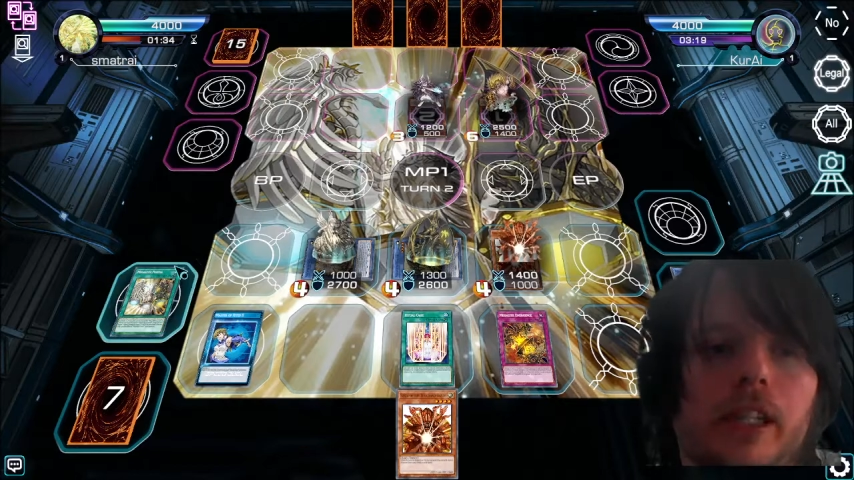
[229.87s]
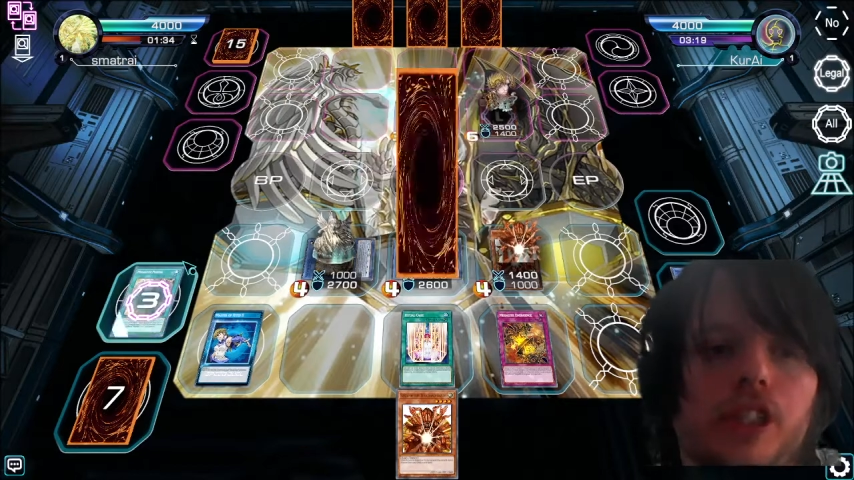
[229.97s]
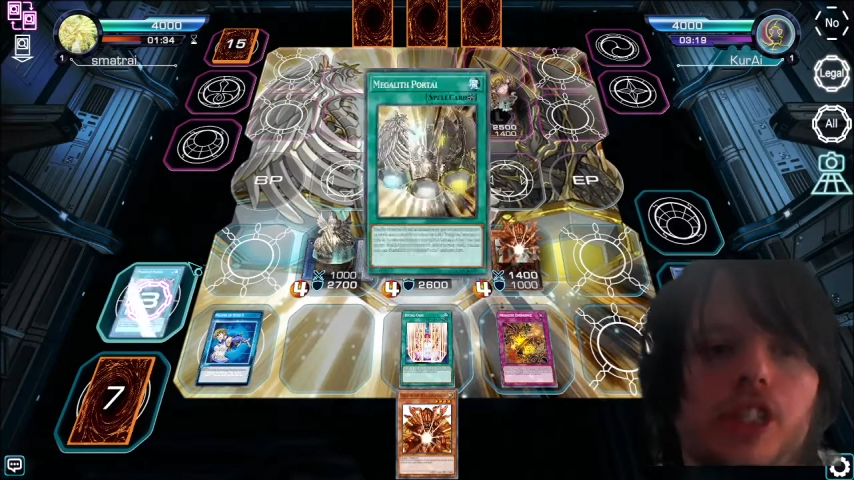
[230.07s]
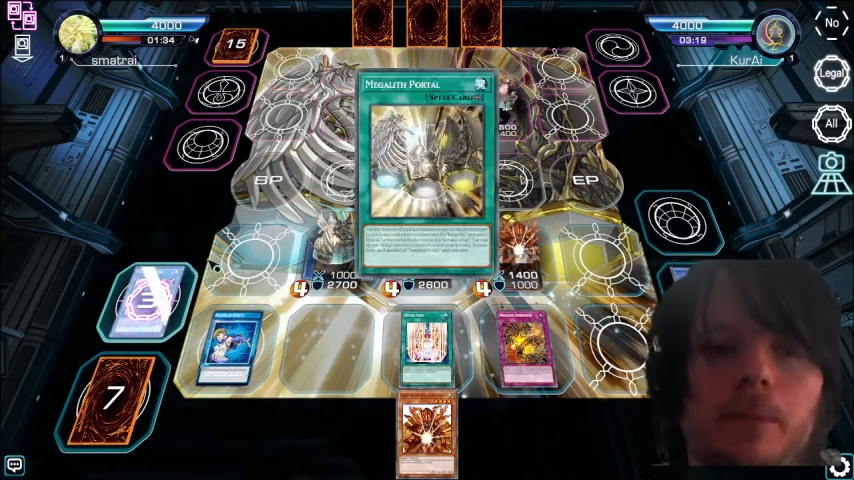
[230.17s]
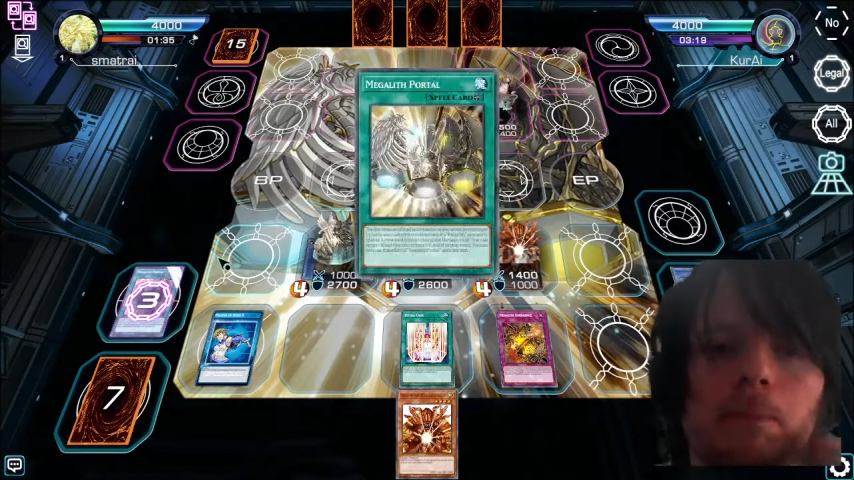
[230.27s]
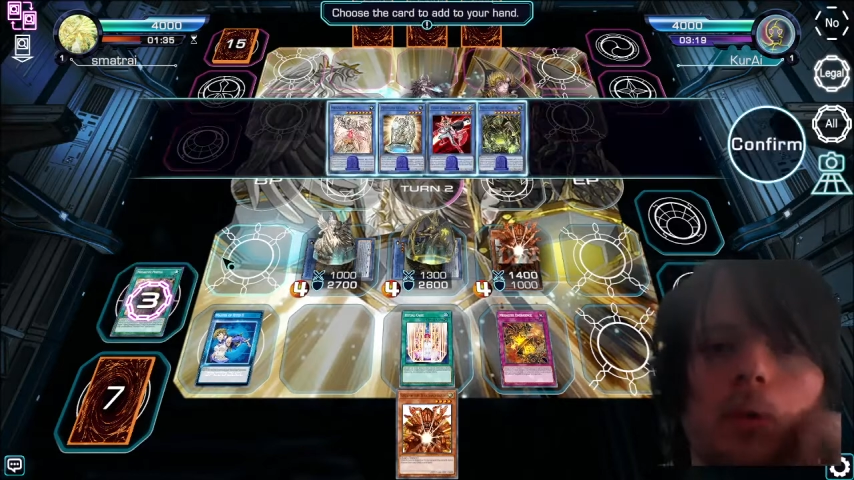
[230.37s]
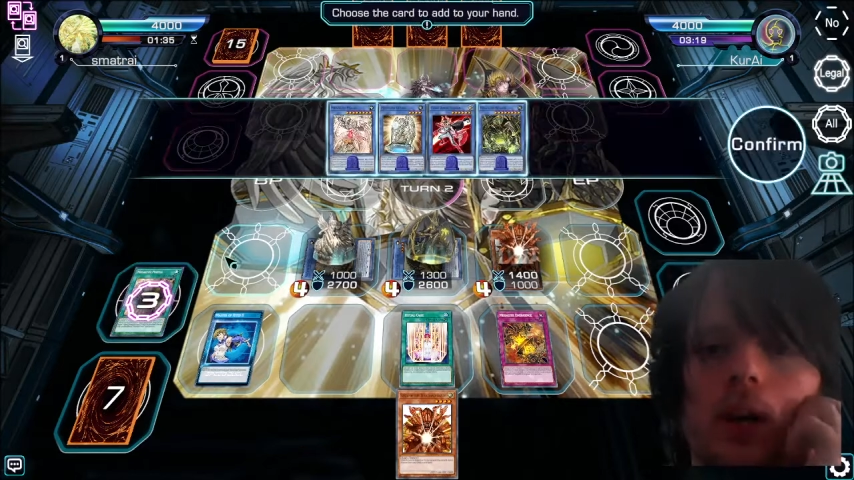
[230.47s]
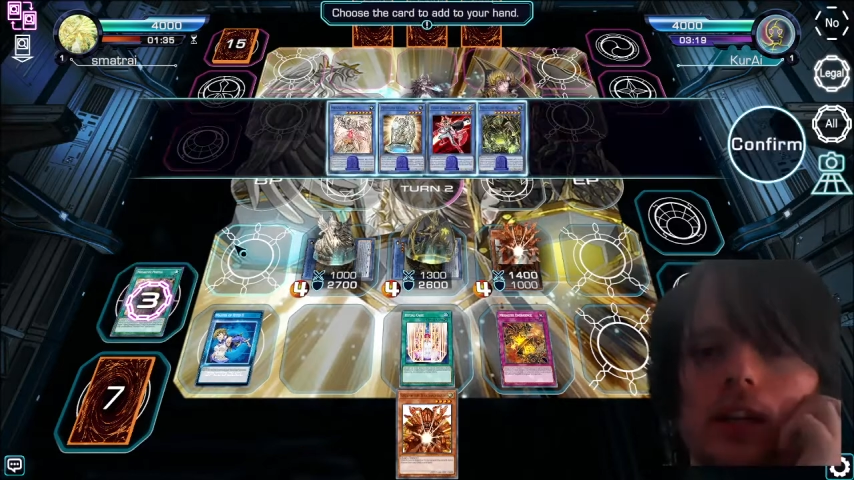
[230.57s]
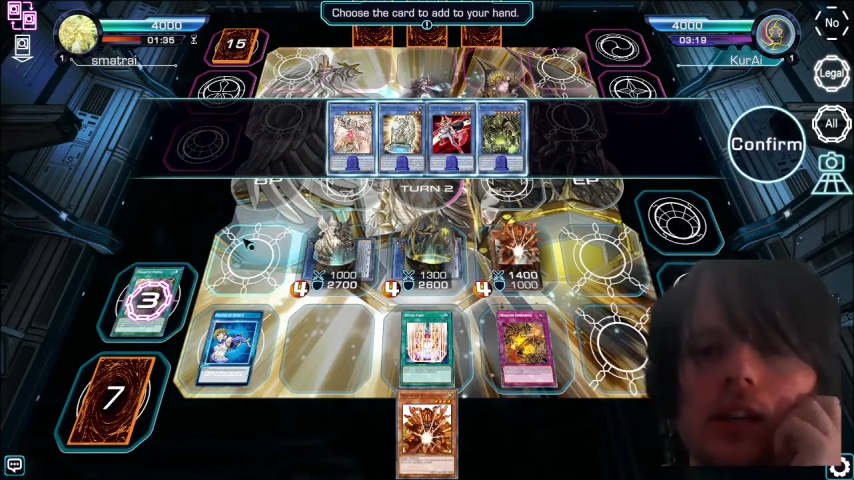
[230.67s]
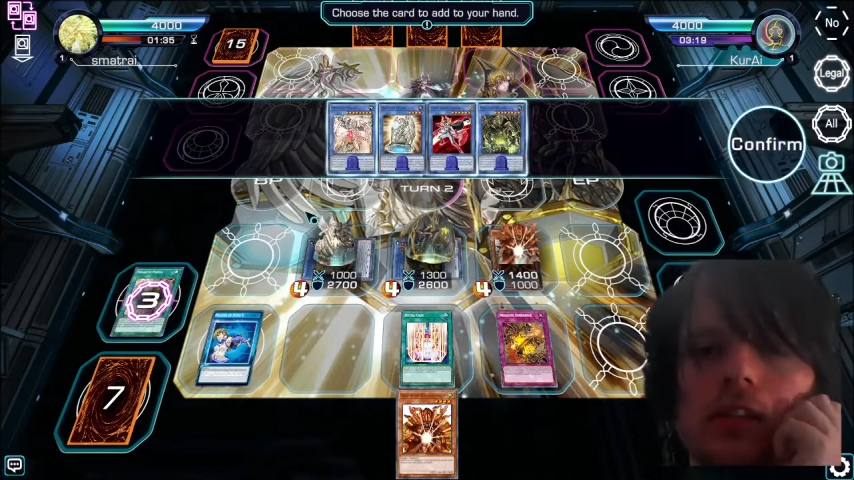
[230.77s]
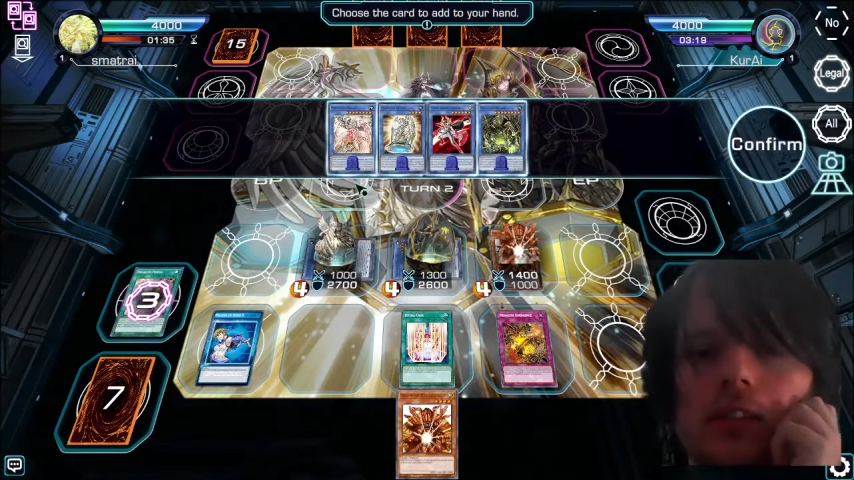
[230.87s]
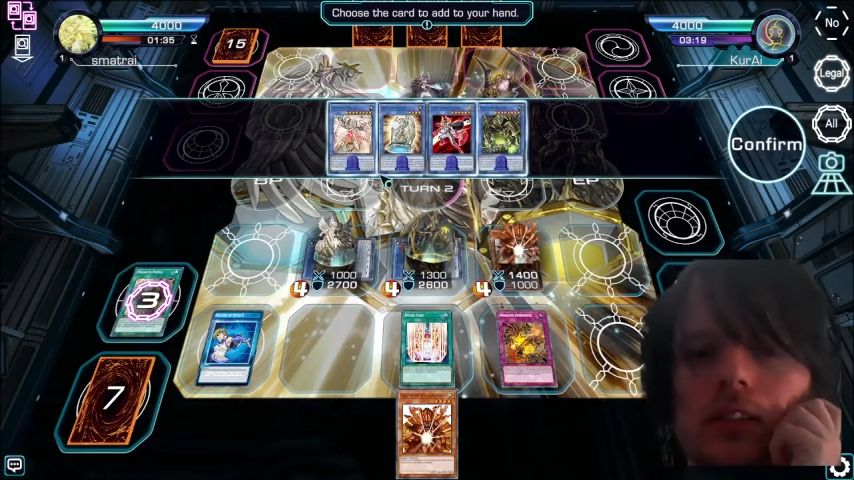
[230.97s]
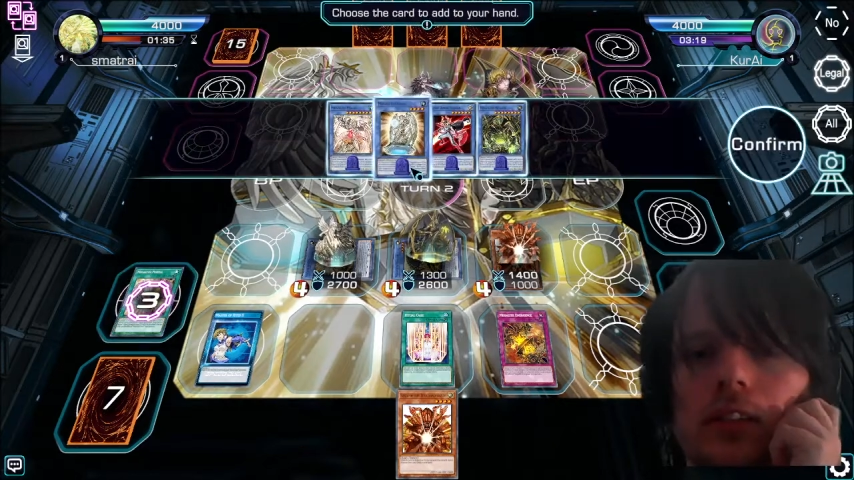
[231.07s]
going to chain Portal,